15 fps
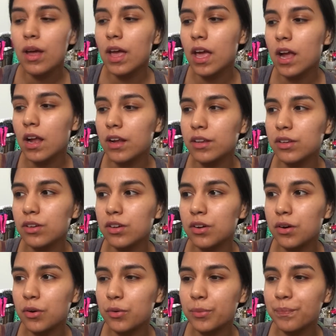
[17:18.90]
and you
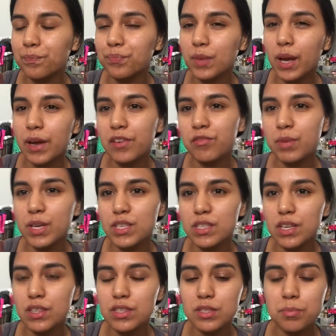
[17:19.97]
know kind of makes
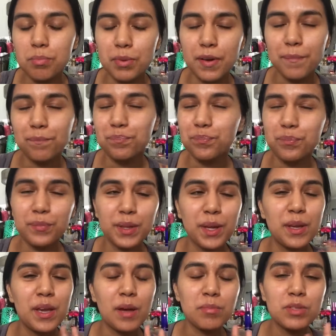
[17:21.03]
sense but
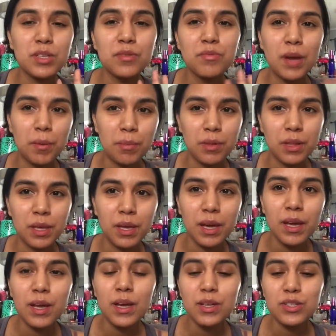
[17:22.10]
yeah I'm done rambling
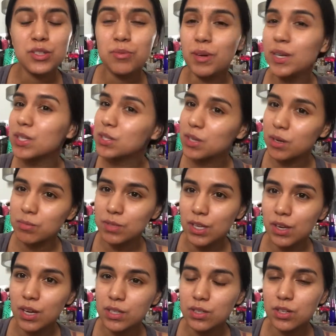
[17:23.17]
just wanted to update
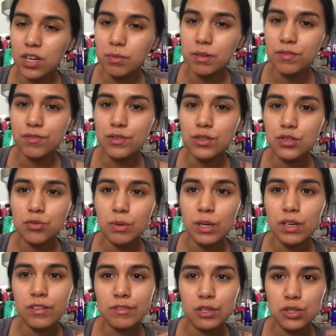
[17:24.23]
you guys on how my first week
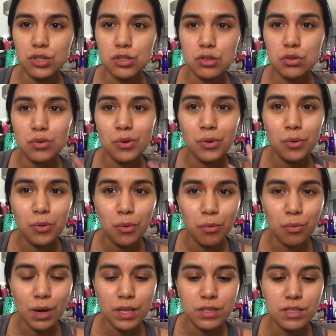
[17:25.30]
of nursing school
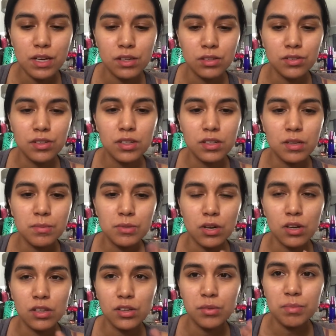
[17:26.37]
went I know the clips are
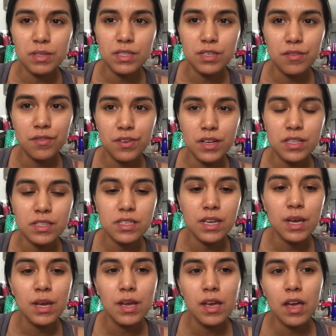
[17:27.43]
a little bit different
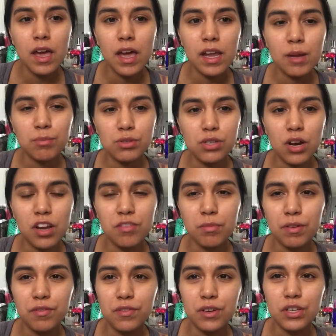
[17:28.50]
and I'm sorry my
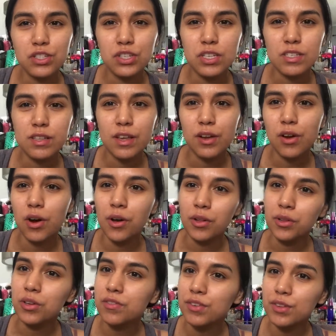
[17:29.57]
footage is like
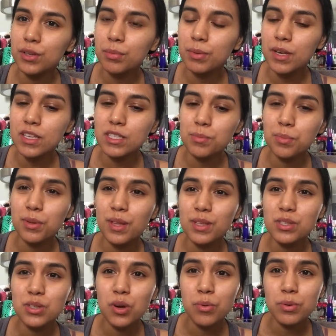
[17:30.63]
all over the place but
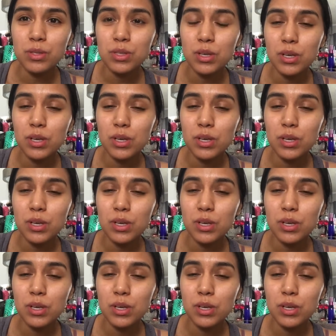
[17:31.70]
that's going